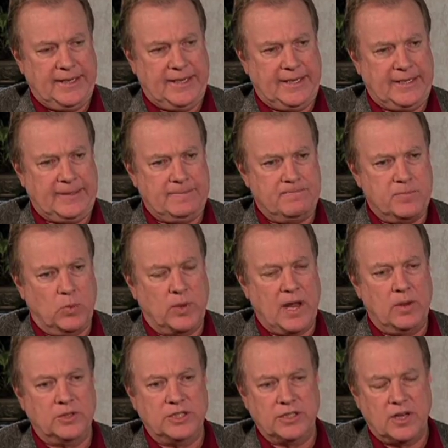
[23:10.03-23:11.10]
When
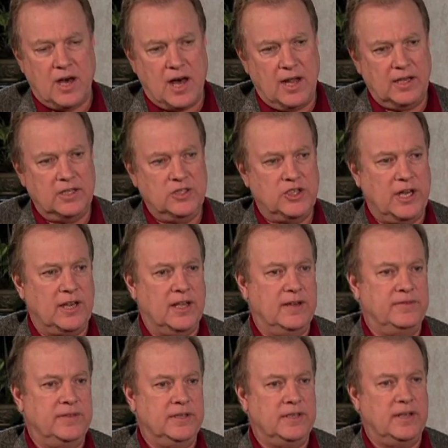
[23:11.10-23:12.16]
I was in college, I
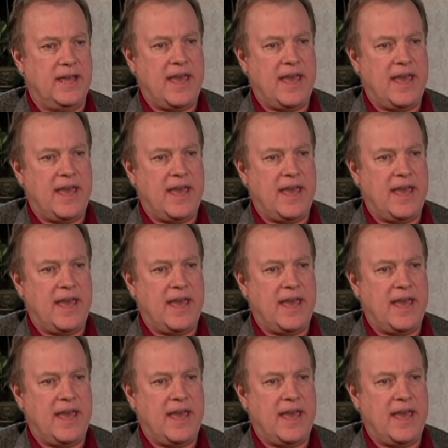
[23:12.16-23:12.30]
loved